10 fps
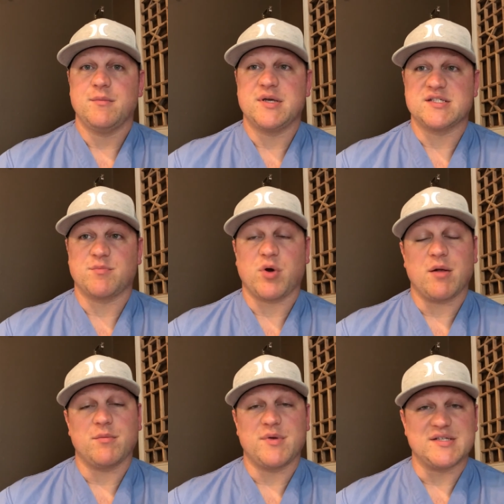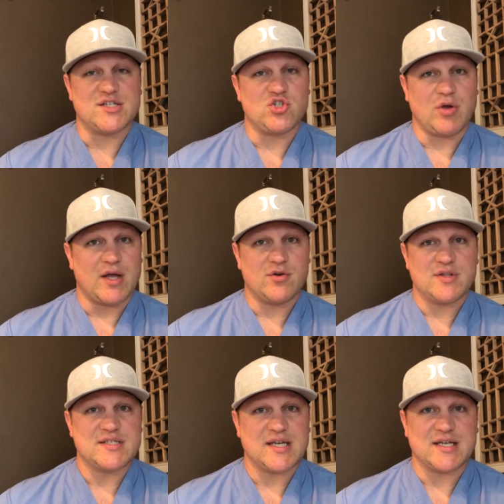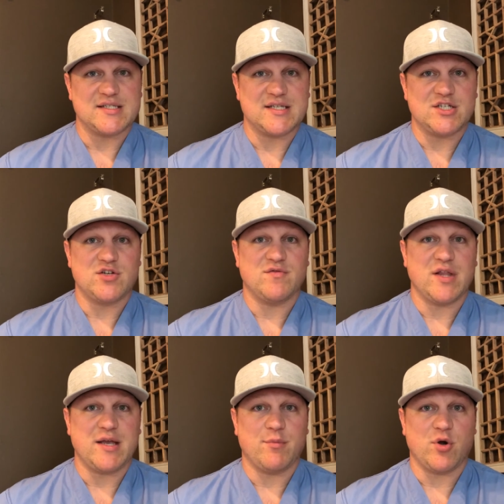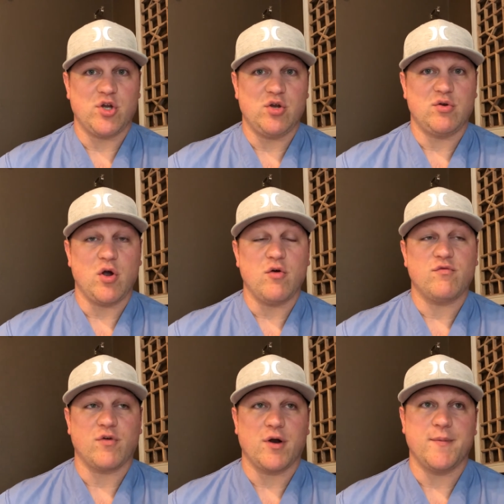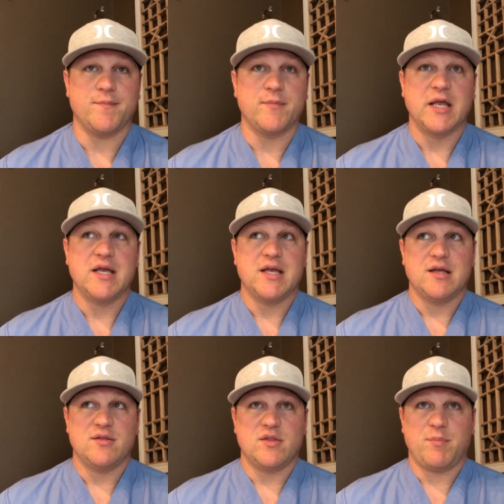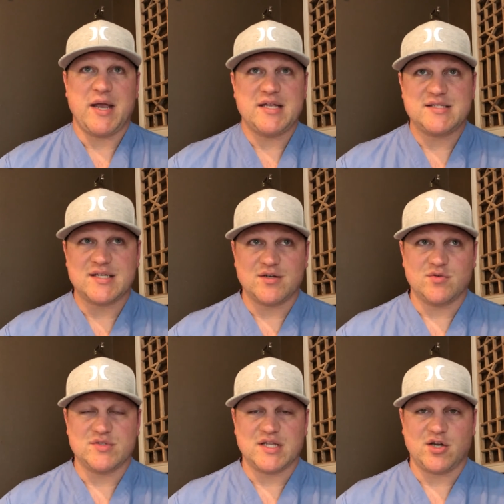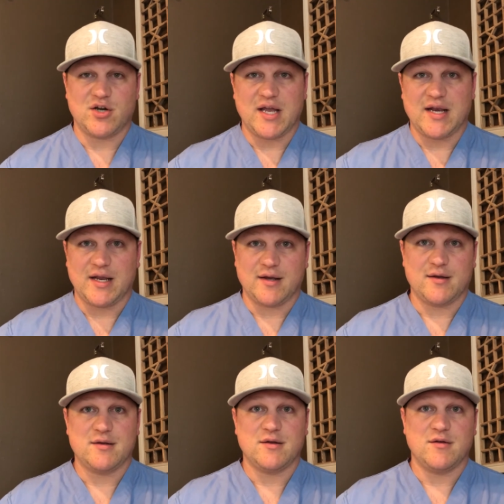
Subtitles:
Because the problem is, as you enter the second stage of labor, you go from the pain signals that you're getting